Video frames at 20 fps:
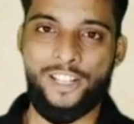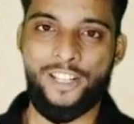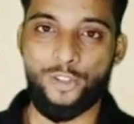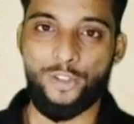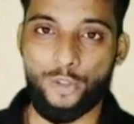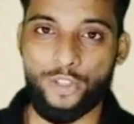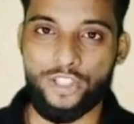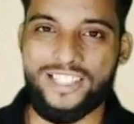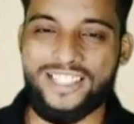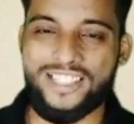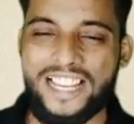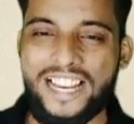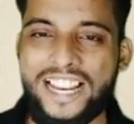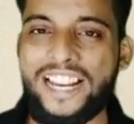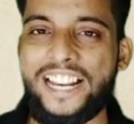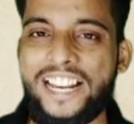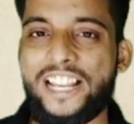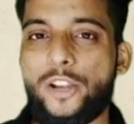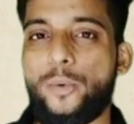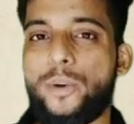So the
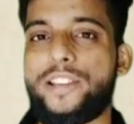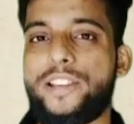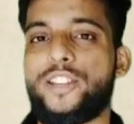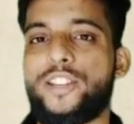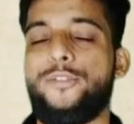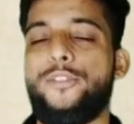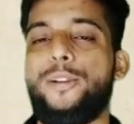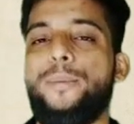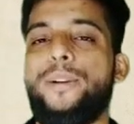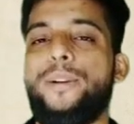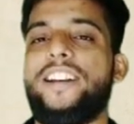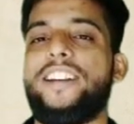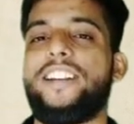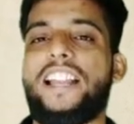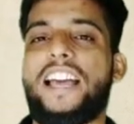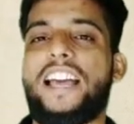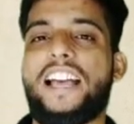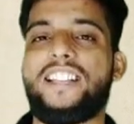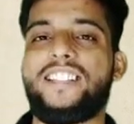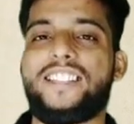second equation will be written
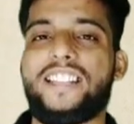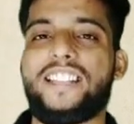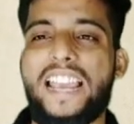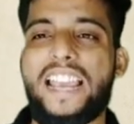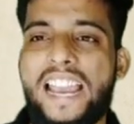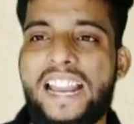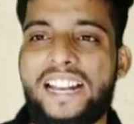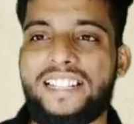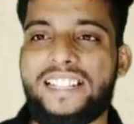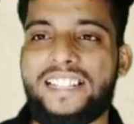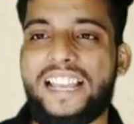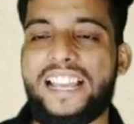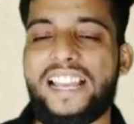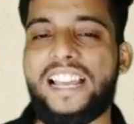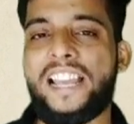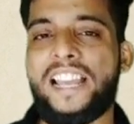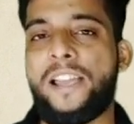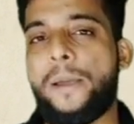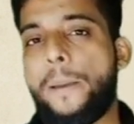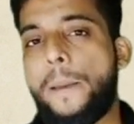as
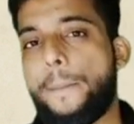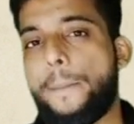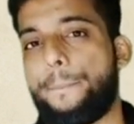8a